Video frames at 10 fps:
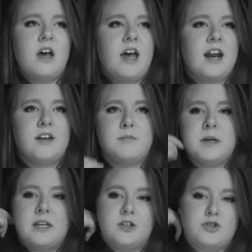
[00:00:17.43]
and I've
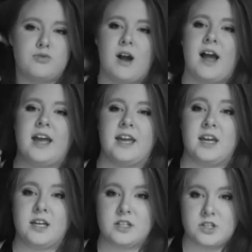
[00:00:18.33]
been
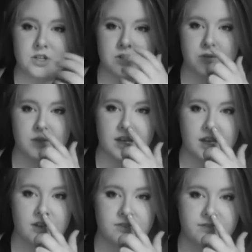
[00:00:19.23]
trying to do like
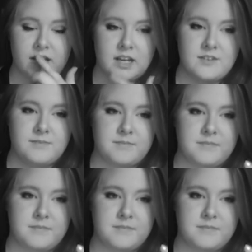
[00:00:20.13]
a funny